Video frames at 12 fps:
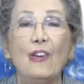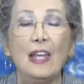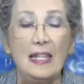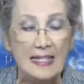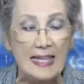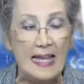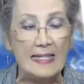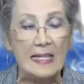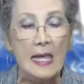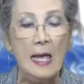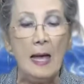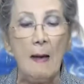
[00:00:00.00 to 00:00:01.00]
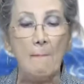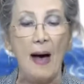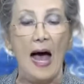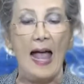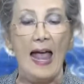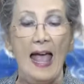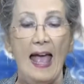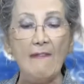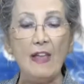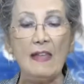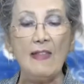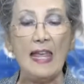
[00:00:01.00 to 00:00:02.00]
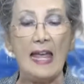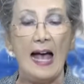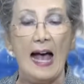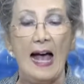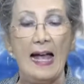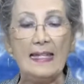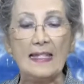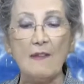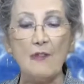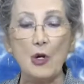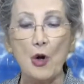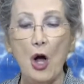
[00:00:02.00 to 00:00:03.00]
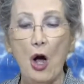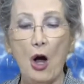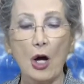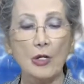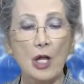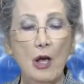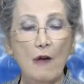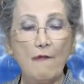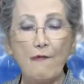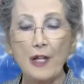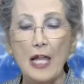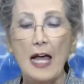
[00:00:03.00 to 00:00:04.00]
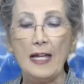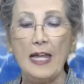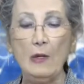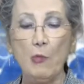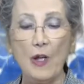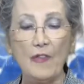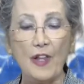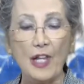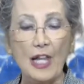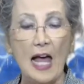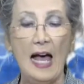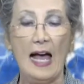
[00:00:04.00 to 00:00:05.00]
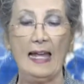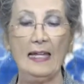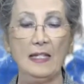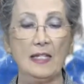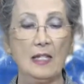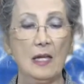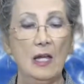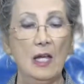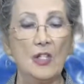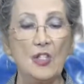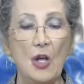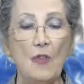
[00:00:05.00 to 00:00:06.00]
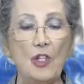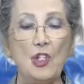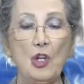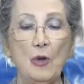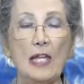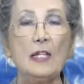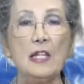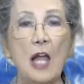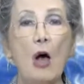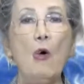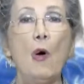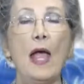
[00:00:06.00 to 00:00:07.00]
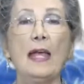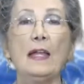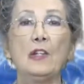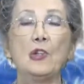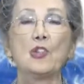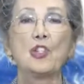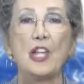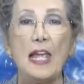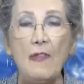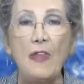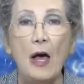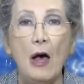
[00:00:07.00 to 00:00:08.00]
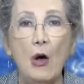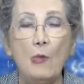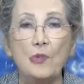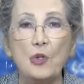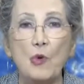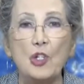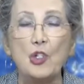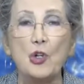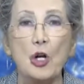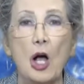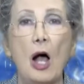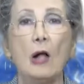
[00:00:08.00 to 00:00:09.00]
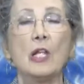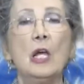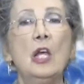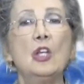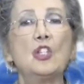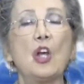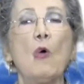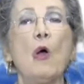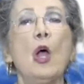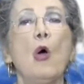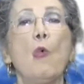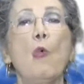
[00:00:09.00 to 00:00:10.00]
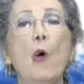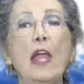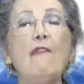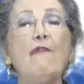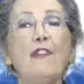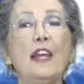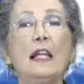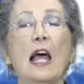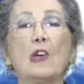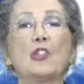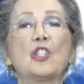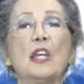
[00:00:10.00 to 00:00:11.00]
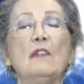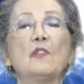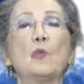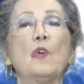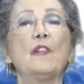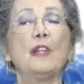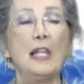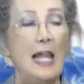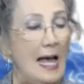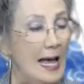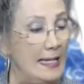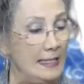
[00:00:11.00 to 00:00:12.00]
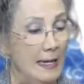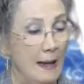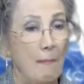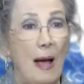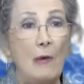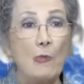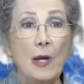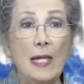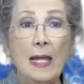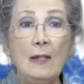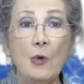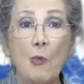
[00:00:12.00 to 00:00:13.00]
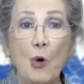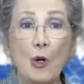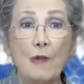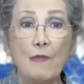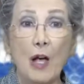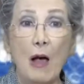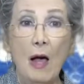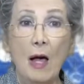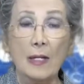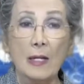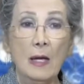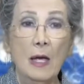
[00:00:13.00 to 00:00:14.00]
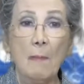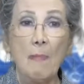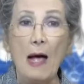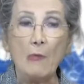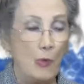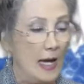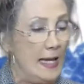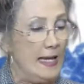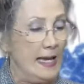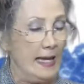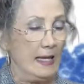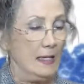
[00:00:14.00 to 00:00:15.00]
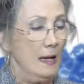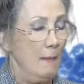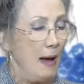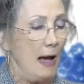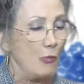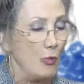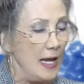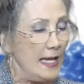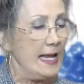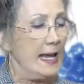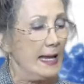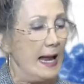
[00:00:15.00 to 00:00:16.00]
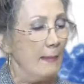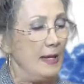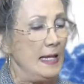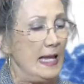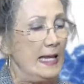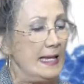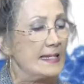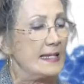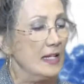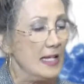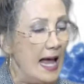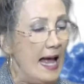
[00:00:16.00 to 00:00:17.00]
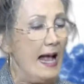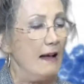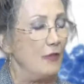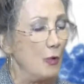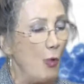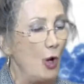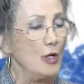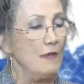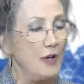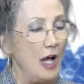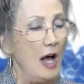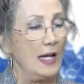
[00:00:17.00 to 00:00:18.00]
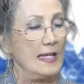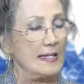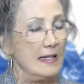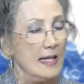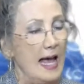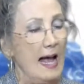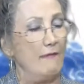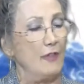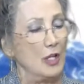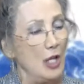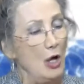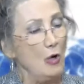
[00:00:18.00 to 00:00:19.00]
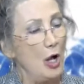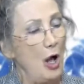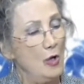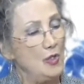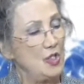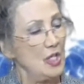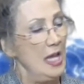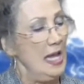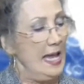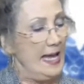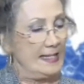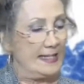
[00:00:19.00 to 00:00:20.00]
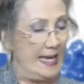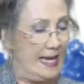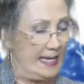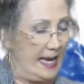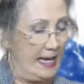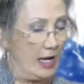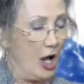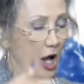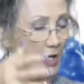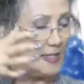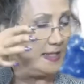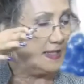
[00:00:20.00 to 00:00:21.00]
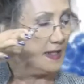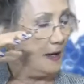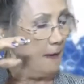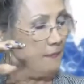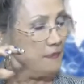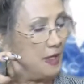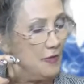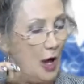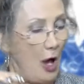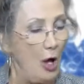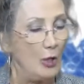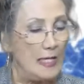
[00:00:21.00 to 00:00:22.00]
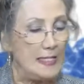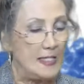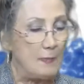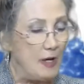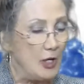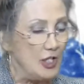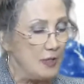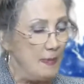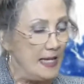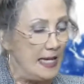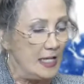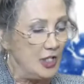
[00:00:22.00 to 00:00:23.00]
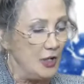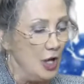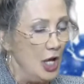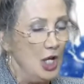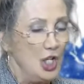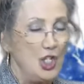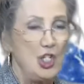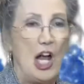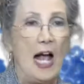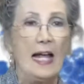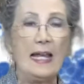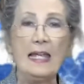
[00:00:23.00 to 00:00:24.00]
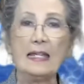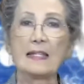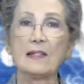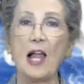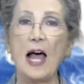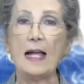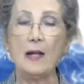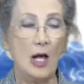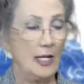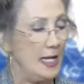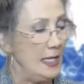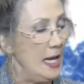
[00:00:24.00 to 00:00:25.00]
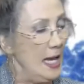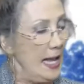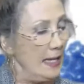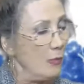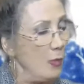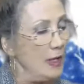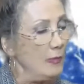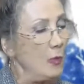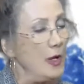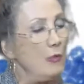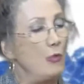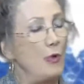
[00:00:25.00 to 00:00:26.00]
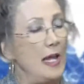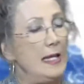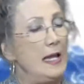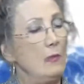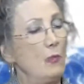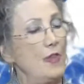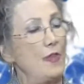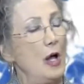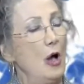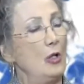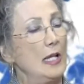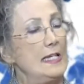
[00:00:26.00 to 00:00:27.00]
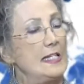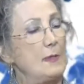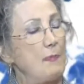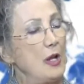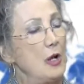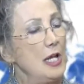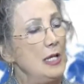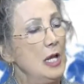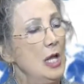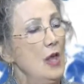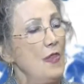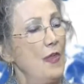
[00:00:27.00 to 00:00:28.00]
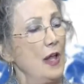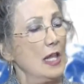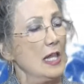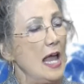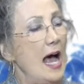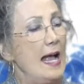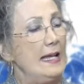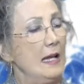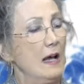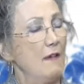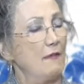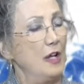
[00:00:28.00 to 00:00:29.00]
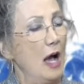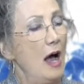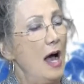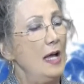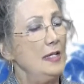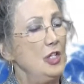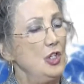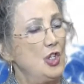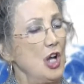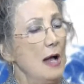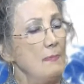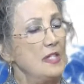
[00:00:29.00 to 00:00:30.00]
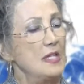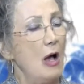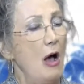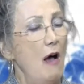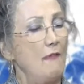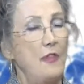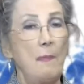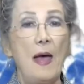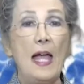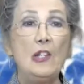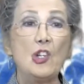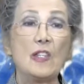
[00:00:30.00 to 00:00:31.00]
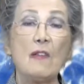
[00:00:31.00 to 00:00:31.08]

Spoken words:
It says, by having the eyes of your heart flooded with light so that you can know and understand the hope to which you're called. So we fill ourselves with light by reading the Word of God, by reading it. I mean, it is alive. The Word of God is alive. The Logos, it causes the Holy Spirit to begin to shine His light on it. And when we read it with the Holy Spirit, the light of God jumps off the pages.